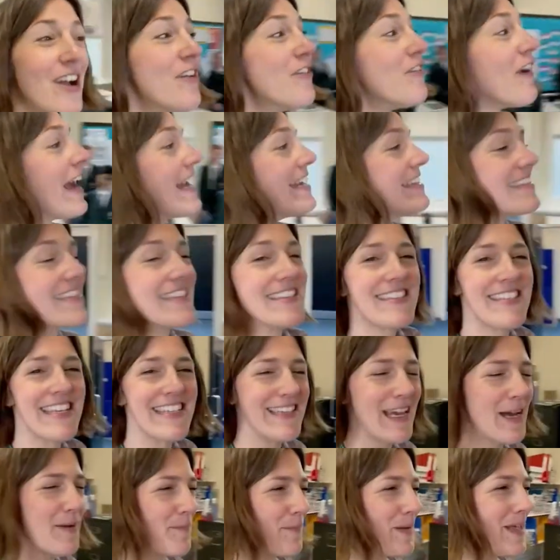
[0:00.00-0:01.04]
Right, sit
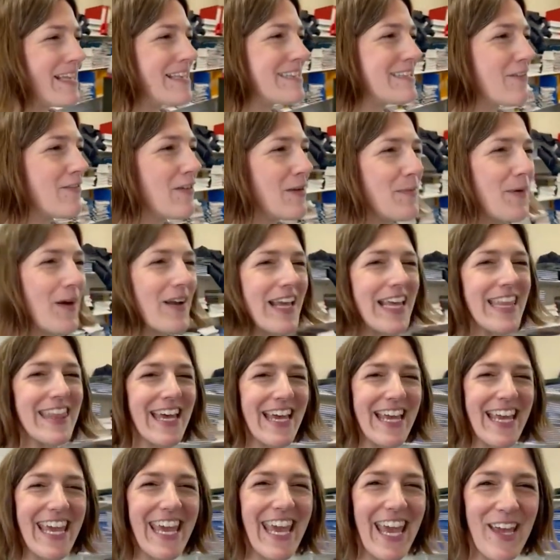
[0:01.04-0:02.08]
down, please, everybody.
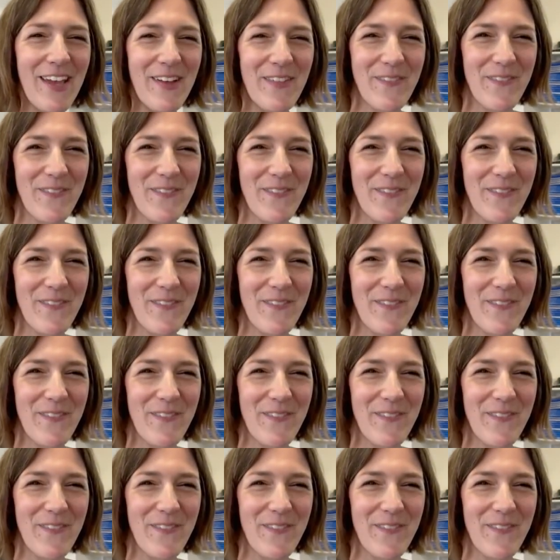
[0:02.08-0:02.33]
Thank you.